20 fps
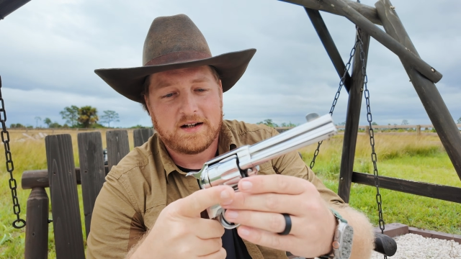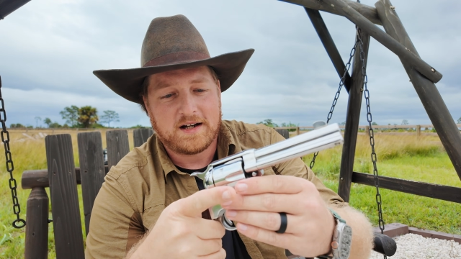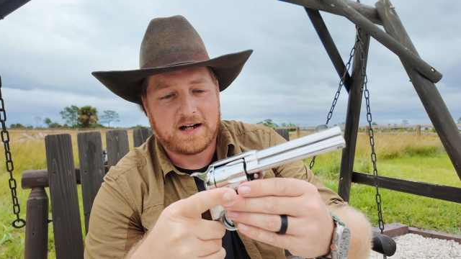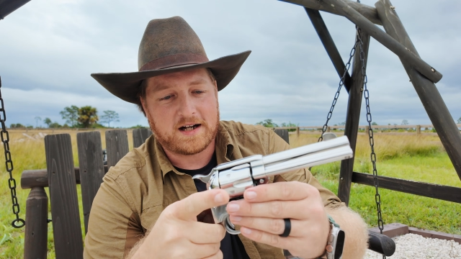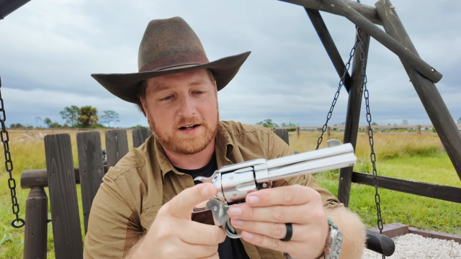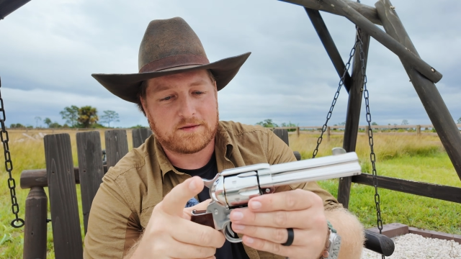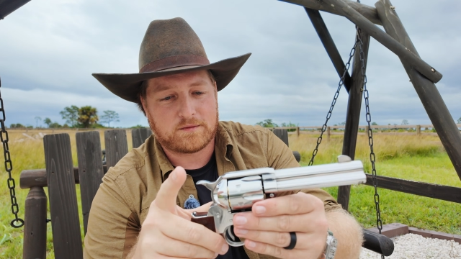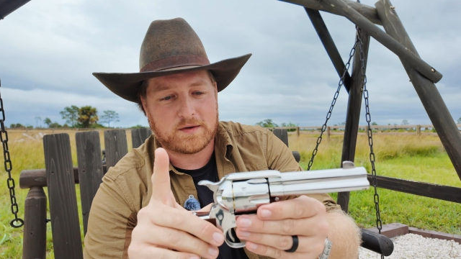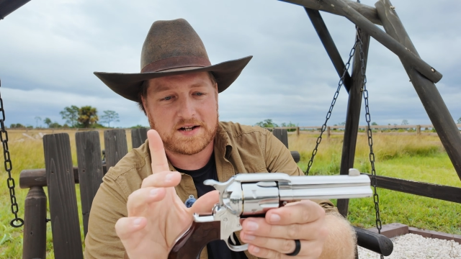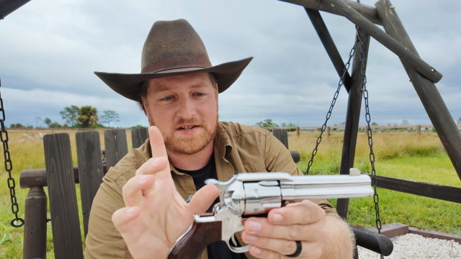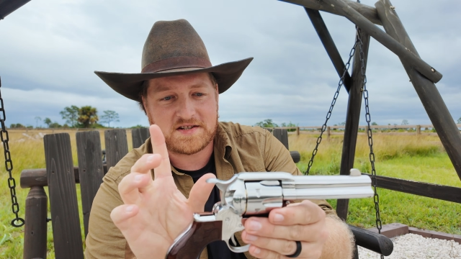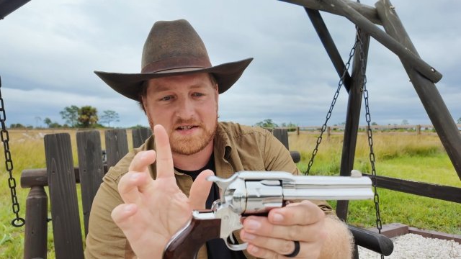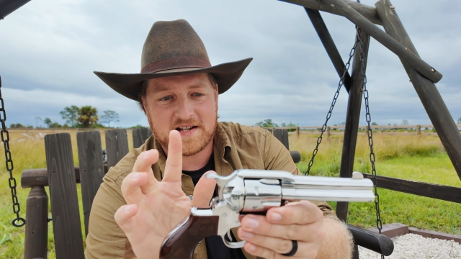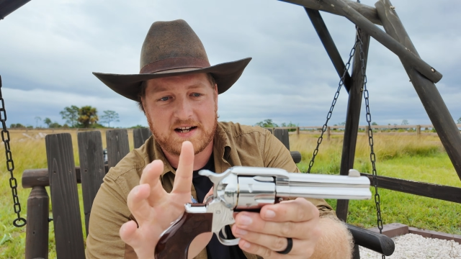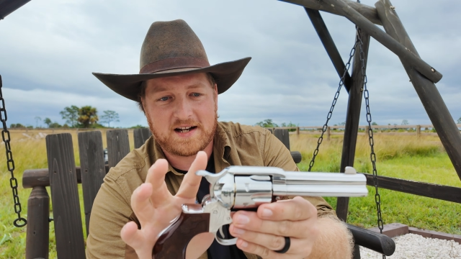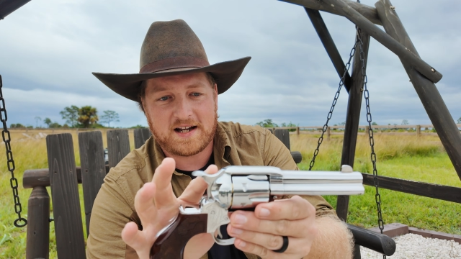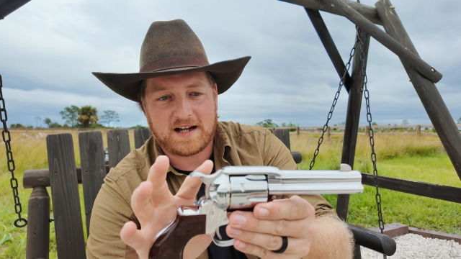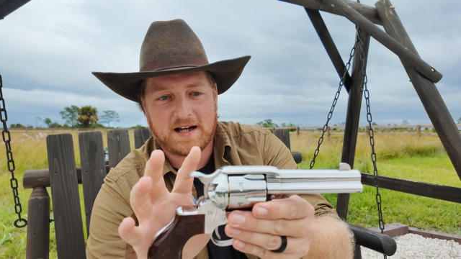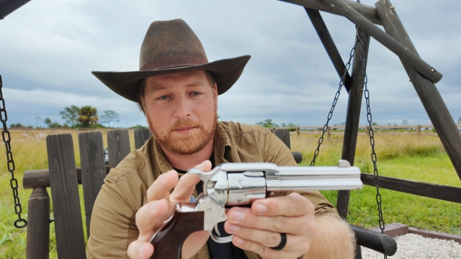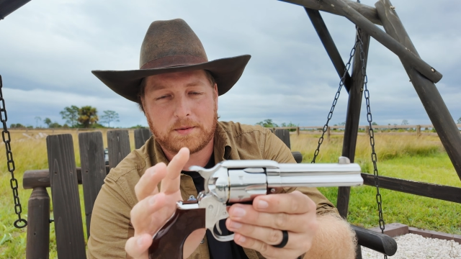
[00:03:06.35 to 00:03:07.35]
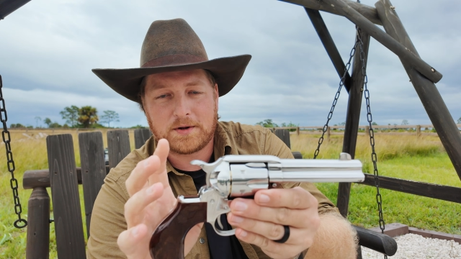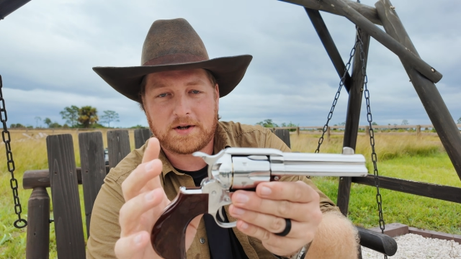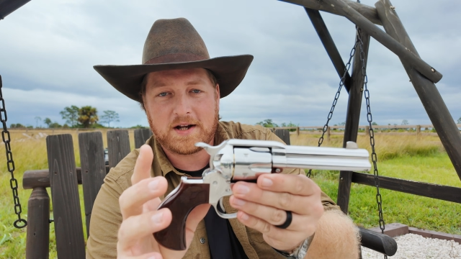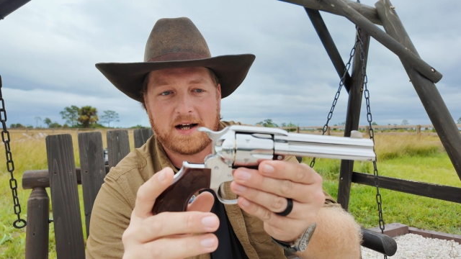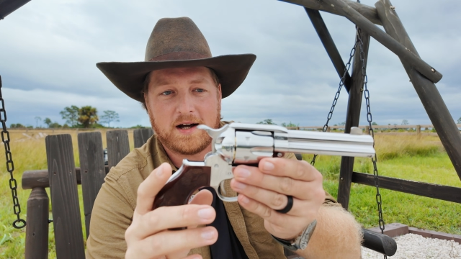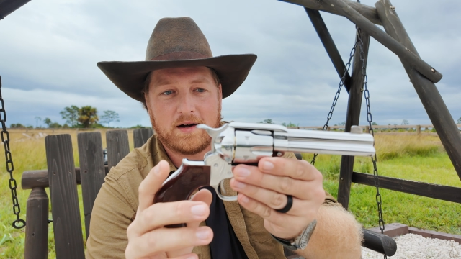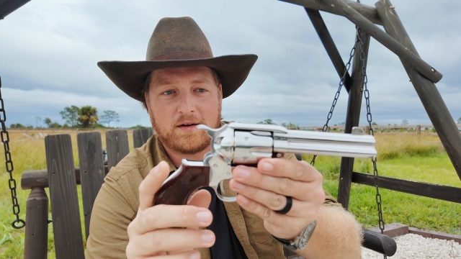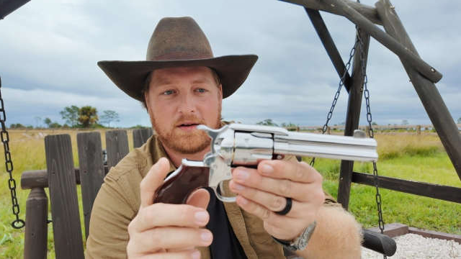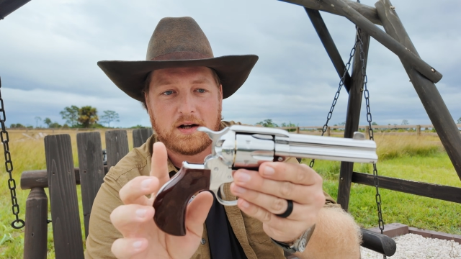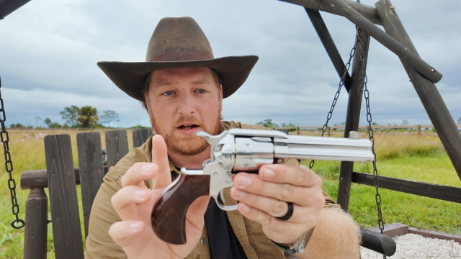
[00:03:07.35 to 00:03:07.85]
and it rests that hammer
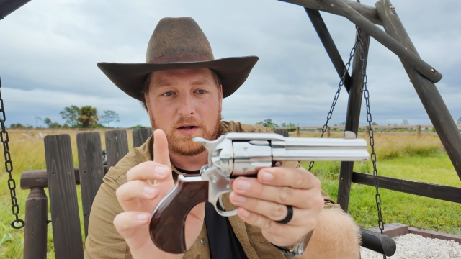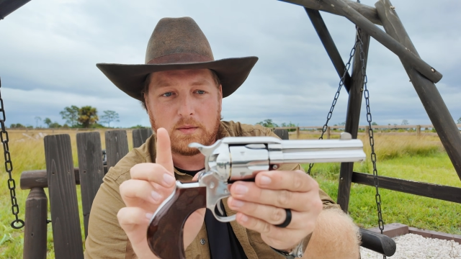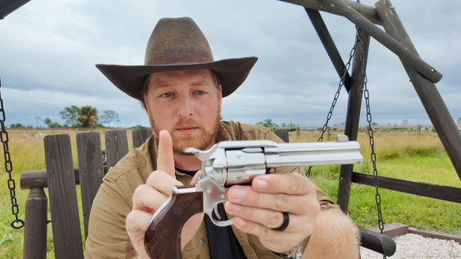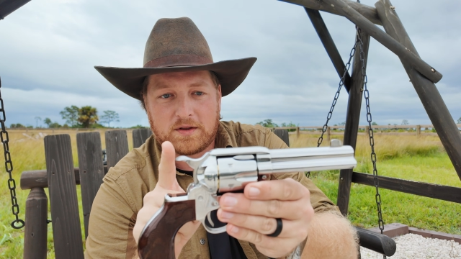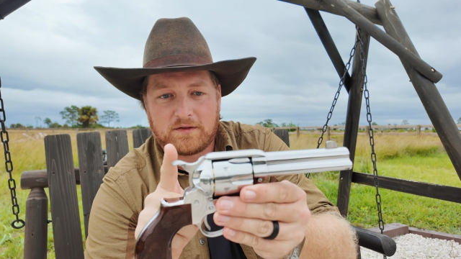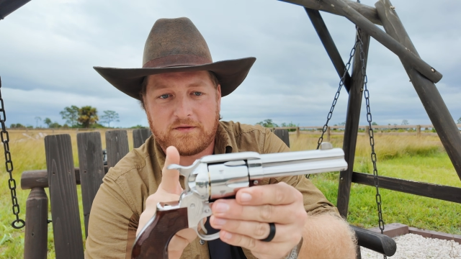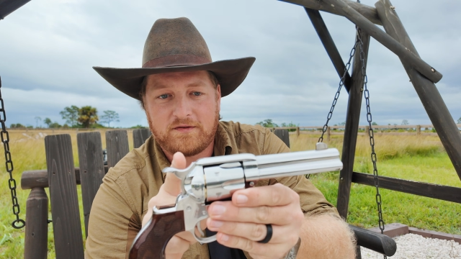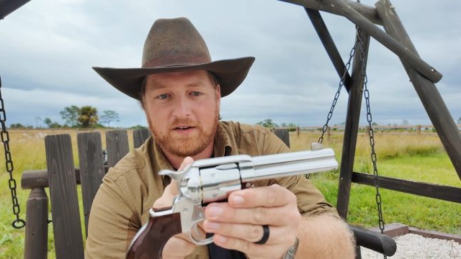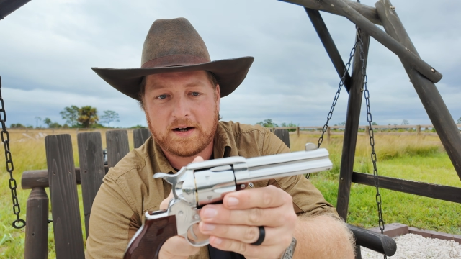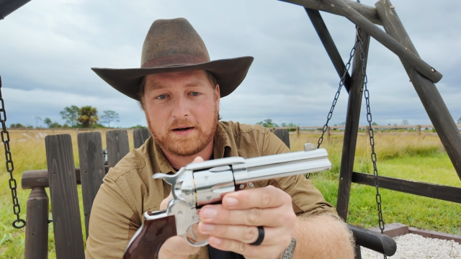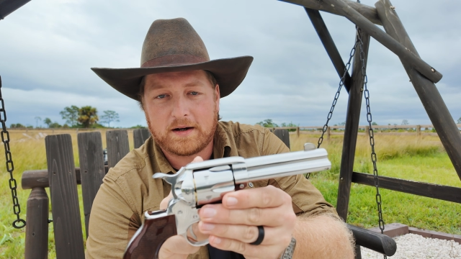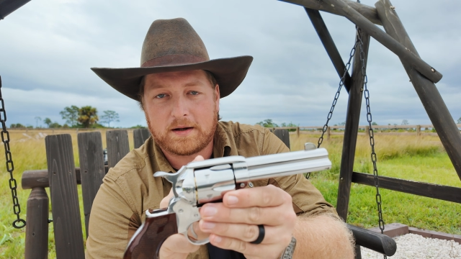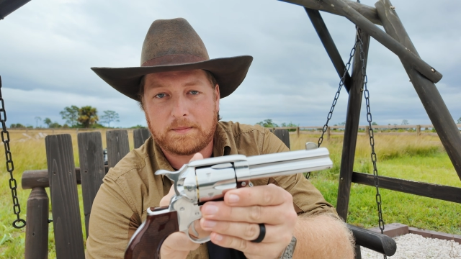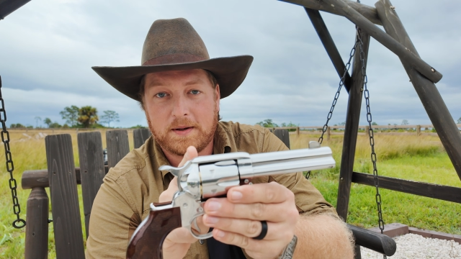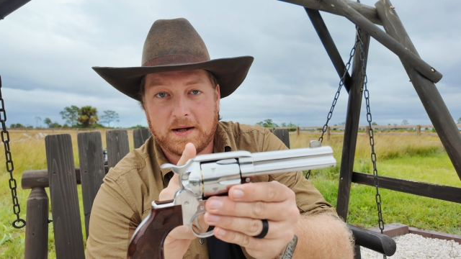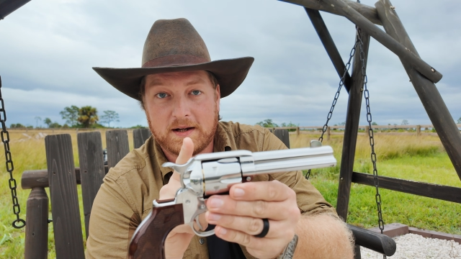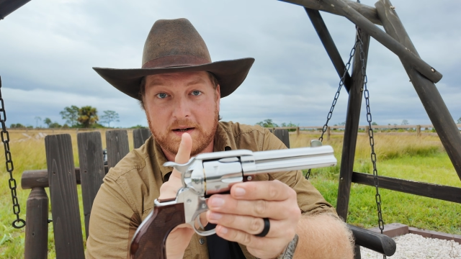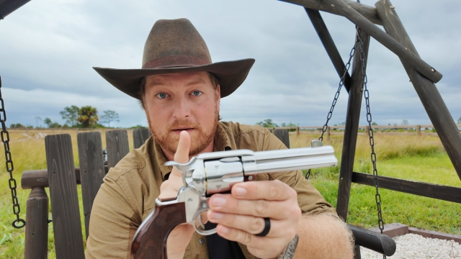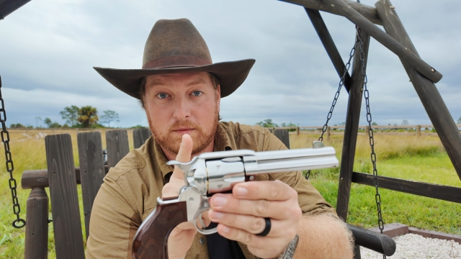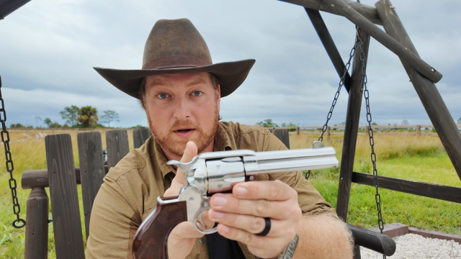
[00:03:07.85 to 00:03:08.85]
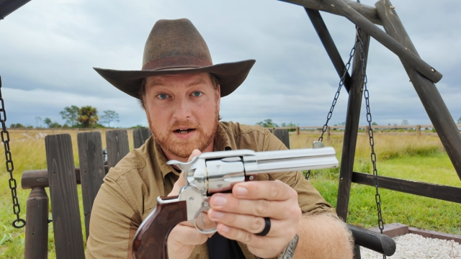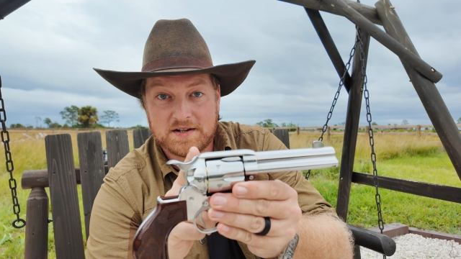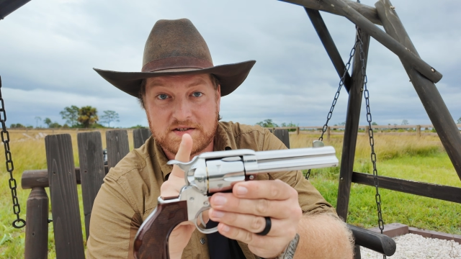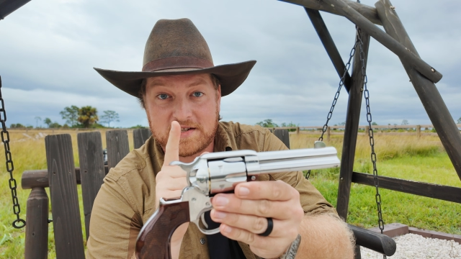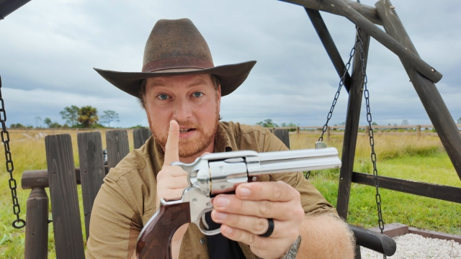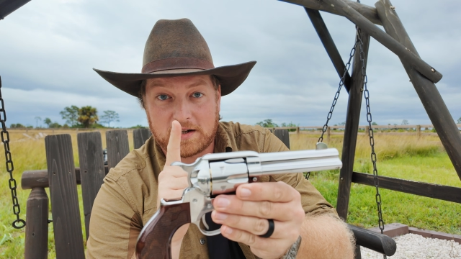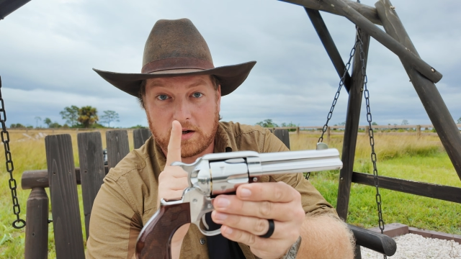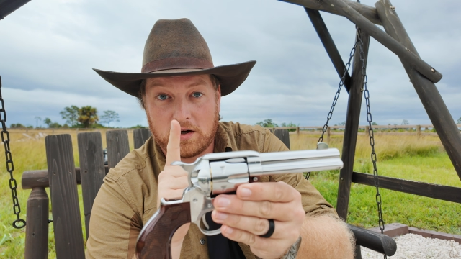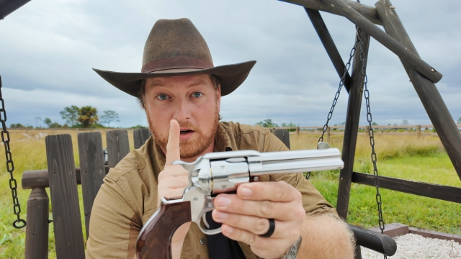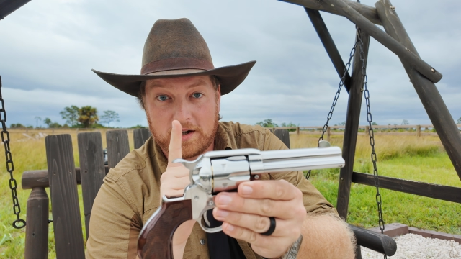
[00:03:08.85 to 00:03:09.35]
down with the firing pin
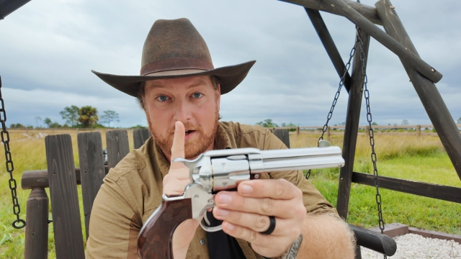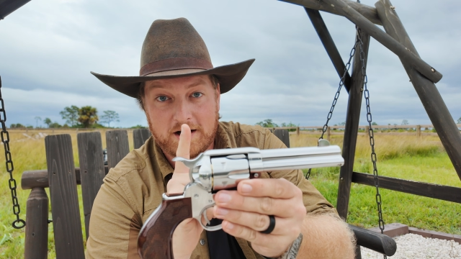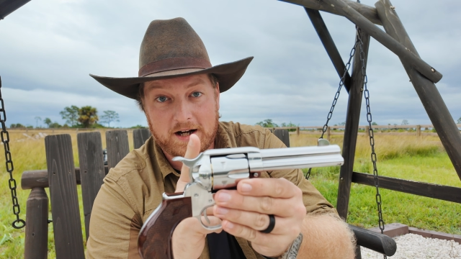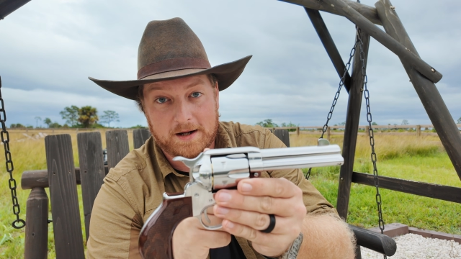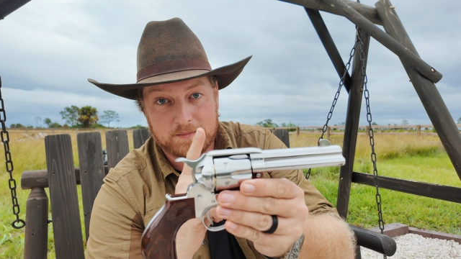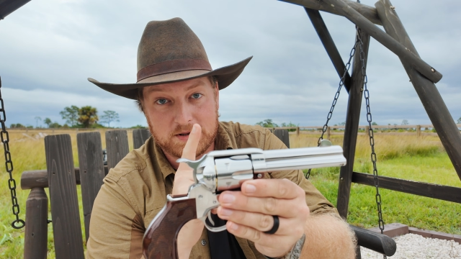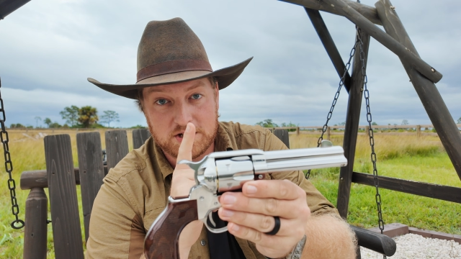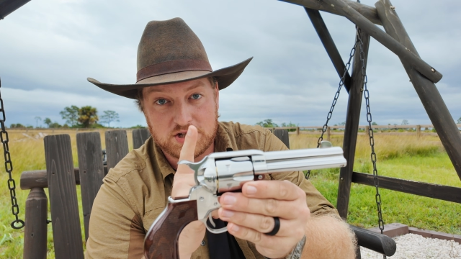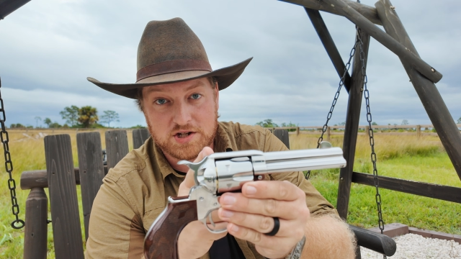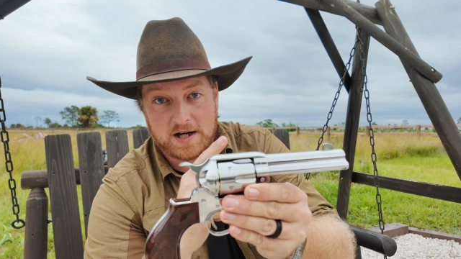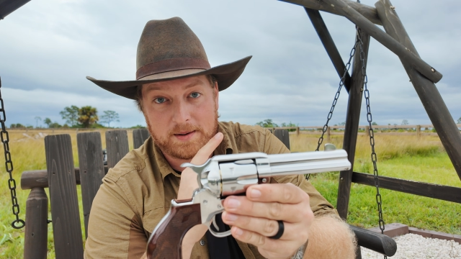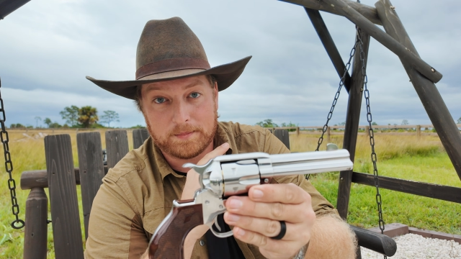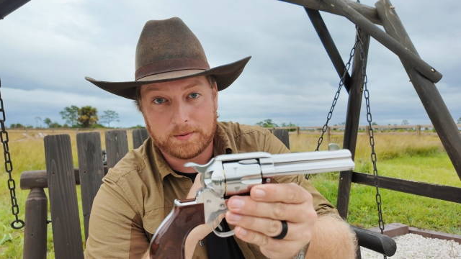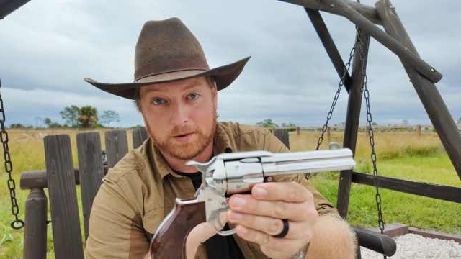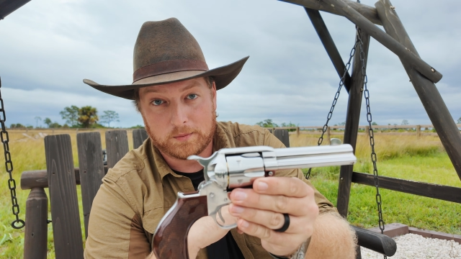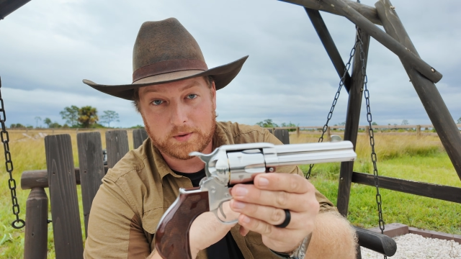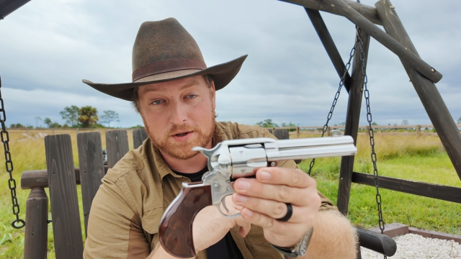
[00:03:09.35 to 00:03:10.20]
resting on an empty chamber,